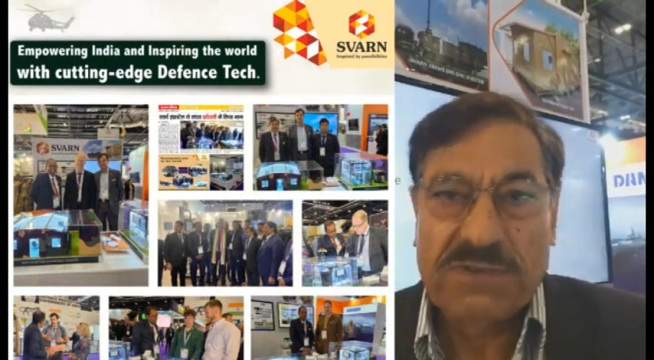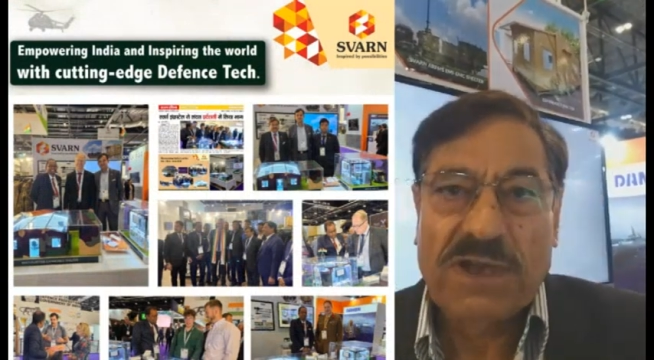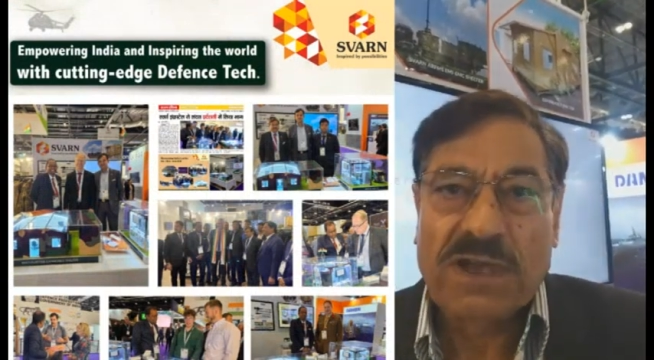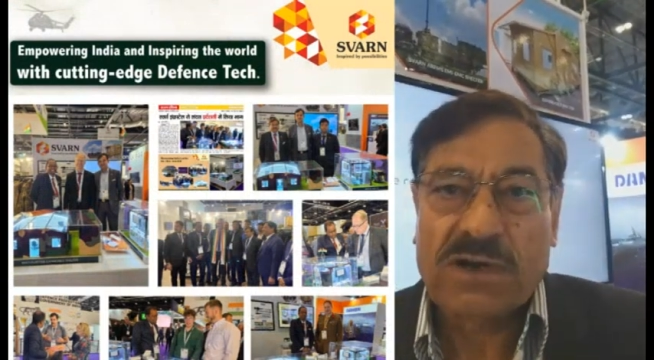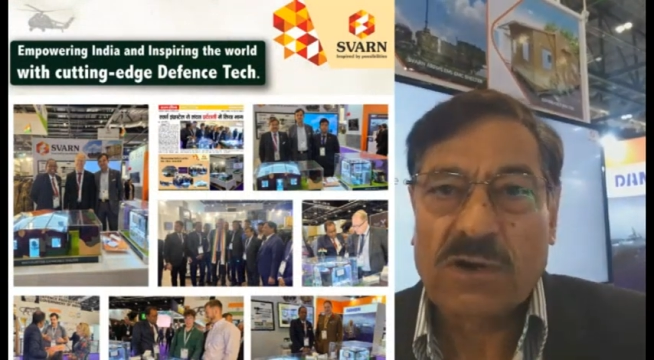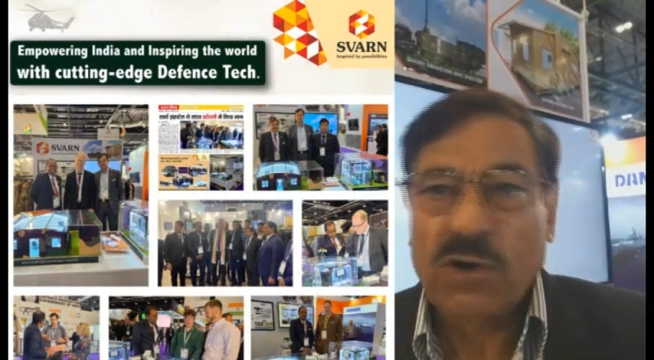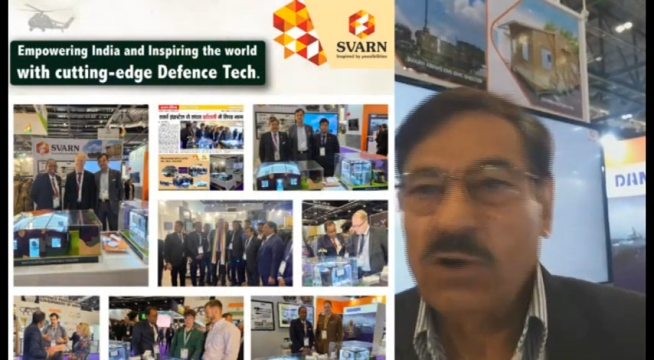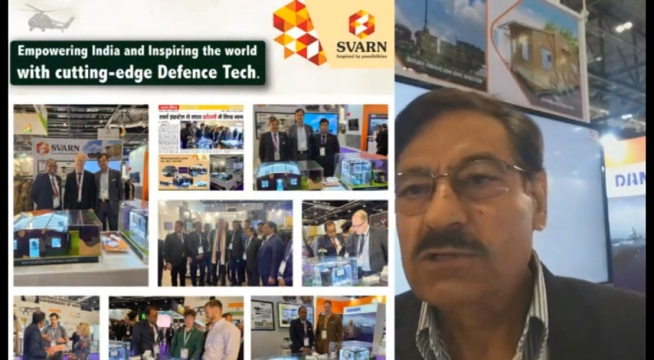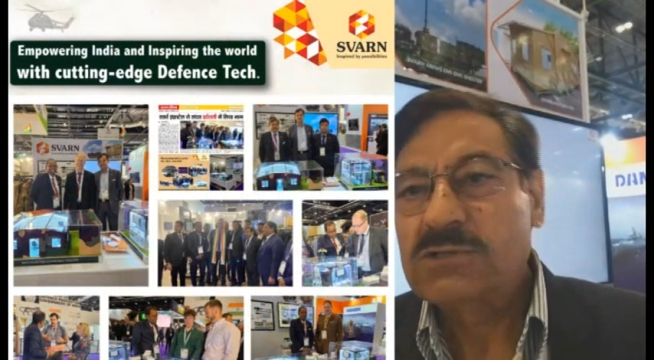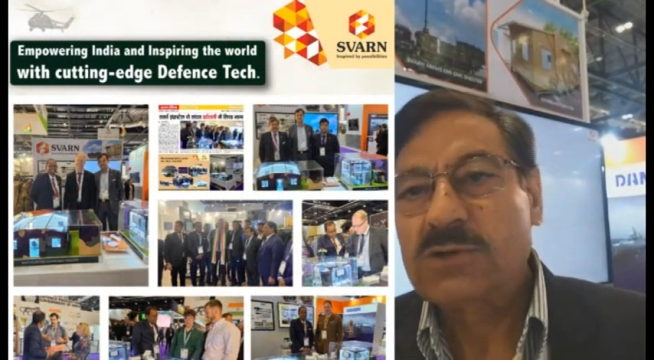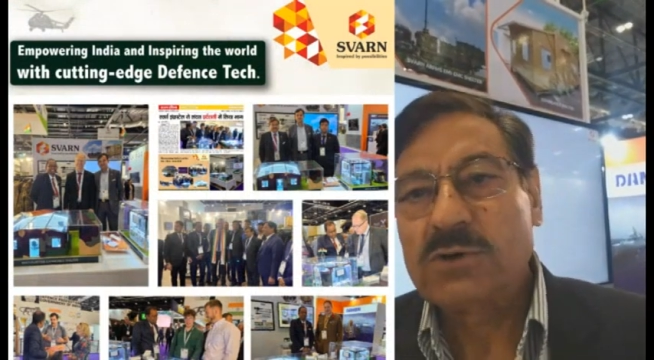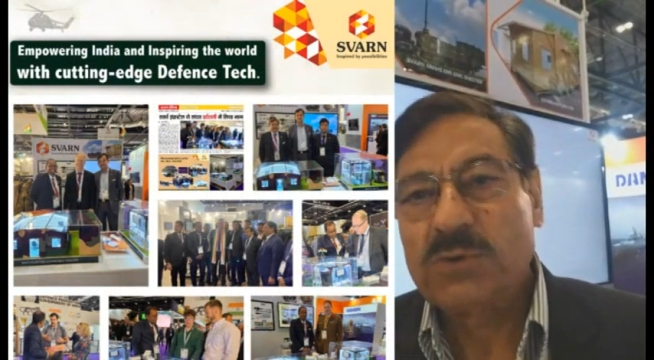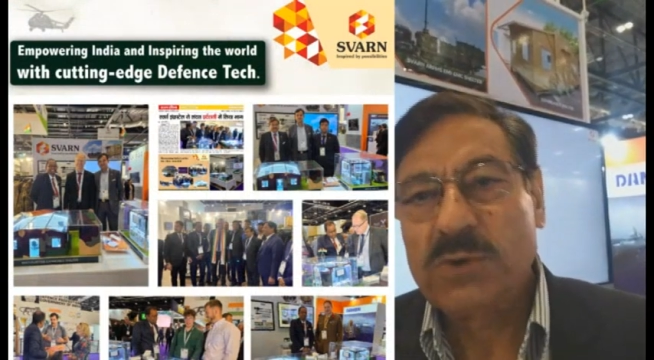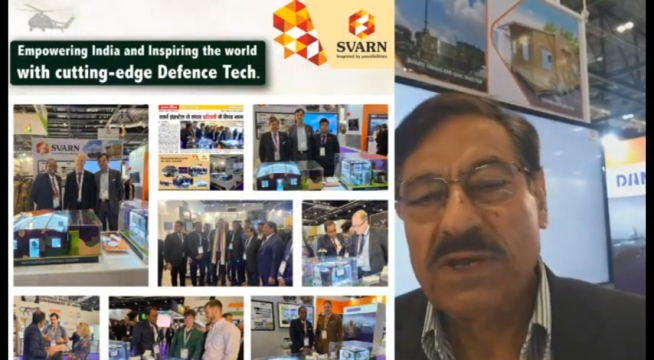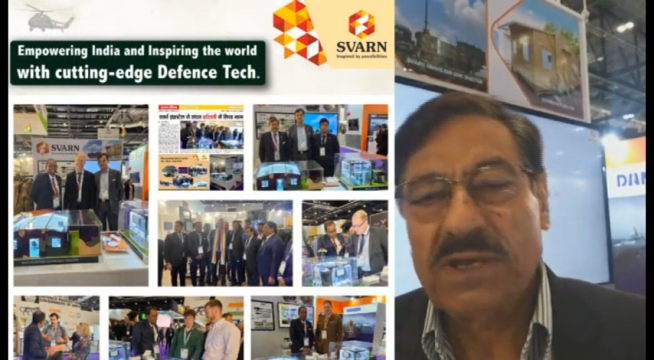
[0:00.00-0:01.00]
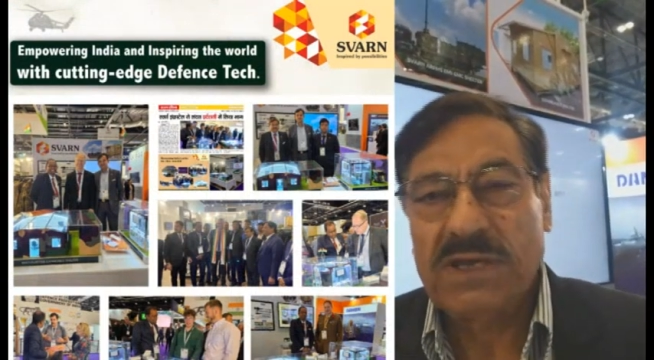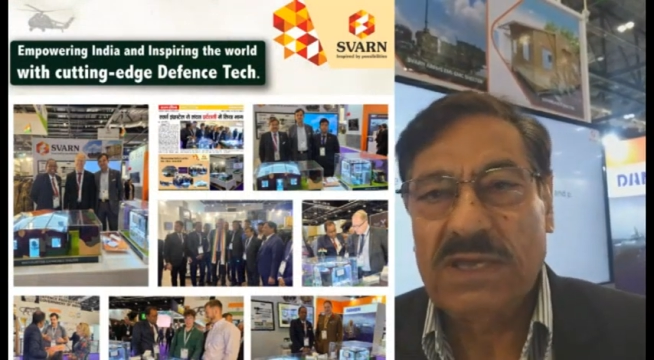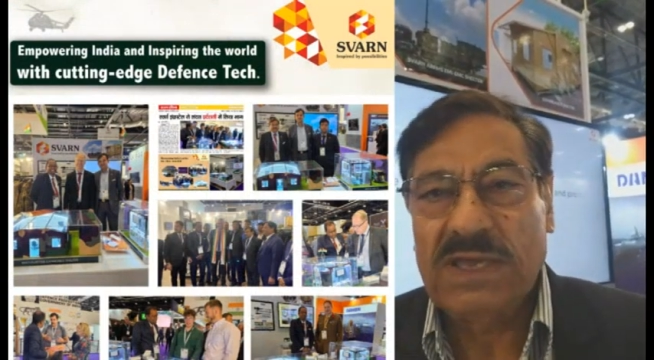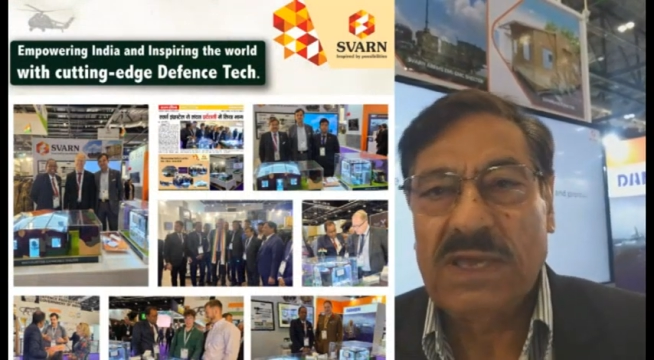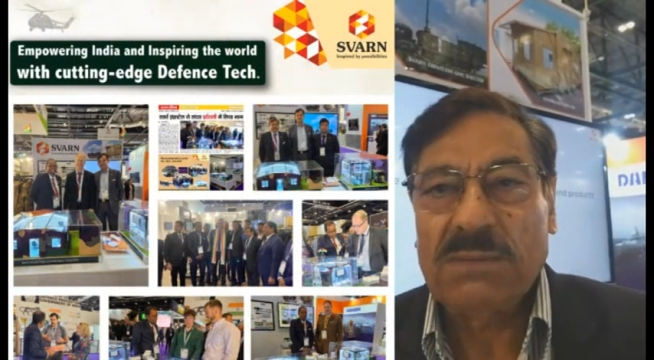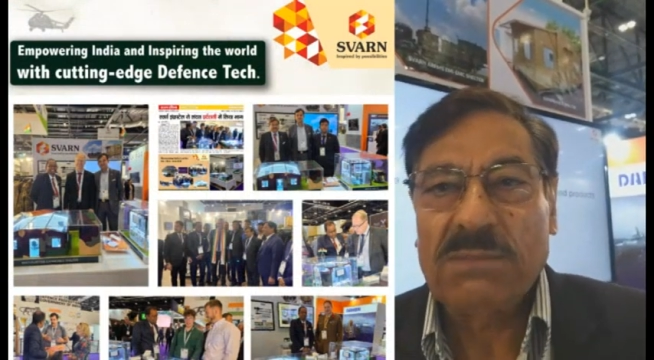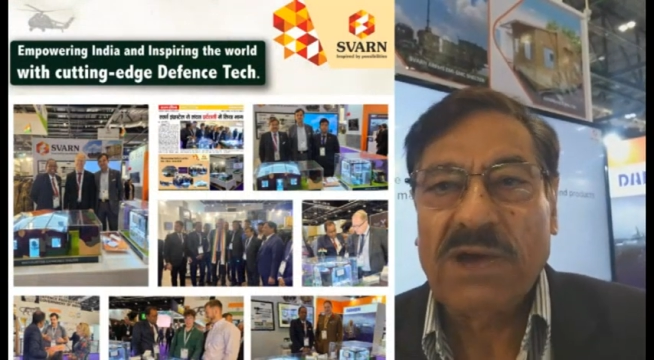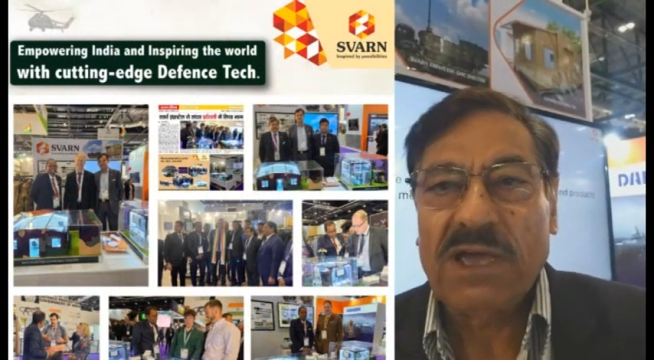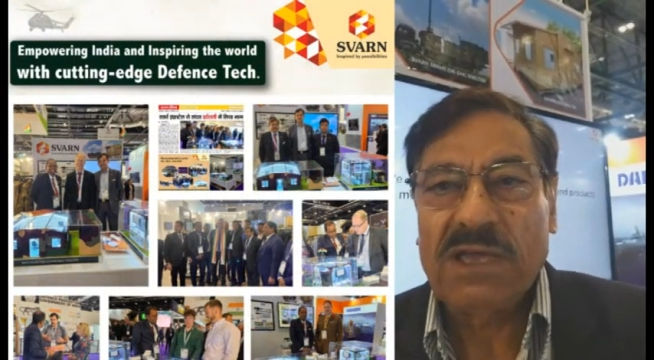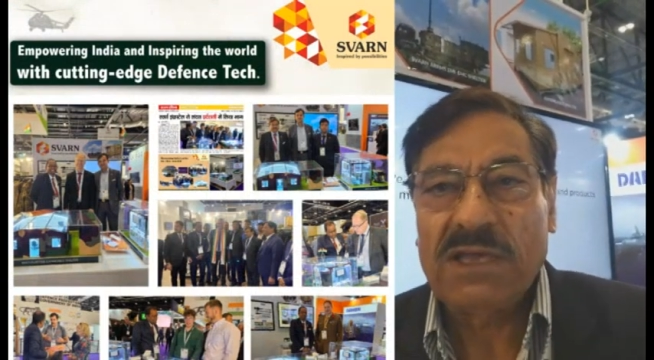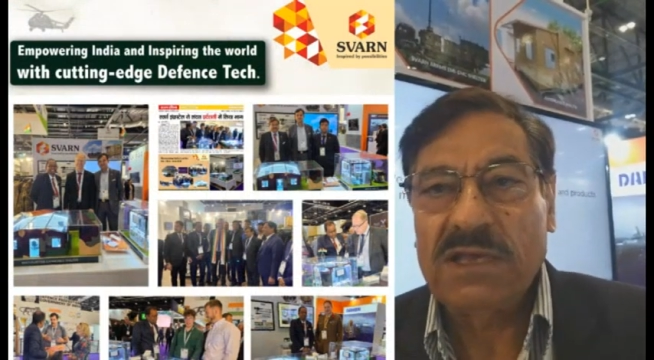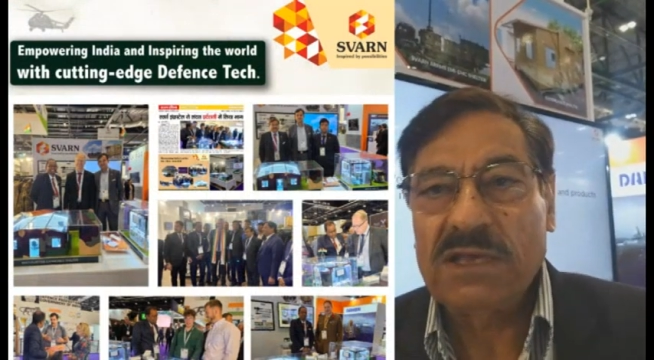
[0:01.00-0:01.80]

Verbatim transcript: we are also doing EMI,